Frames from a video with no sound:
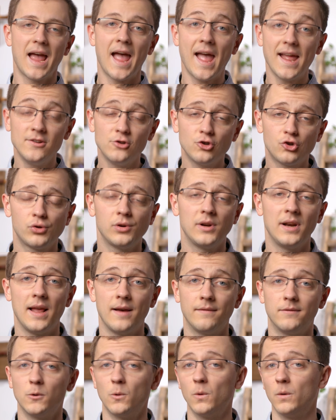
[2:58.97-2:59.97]

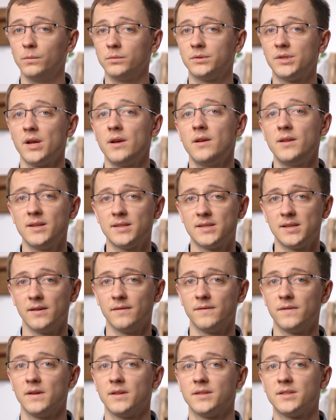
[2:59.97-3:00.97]
entry-level
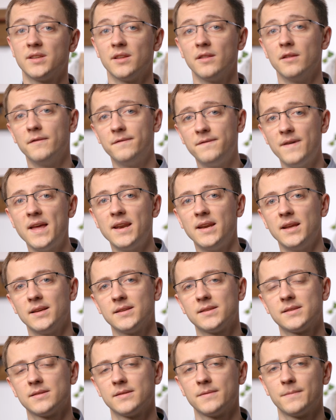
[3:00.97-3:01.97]
alternative to the
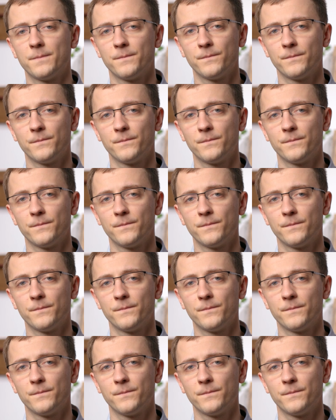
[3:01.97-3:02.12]
Venice.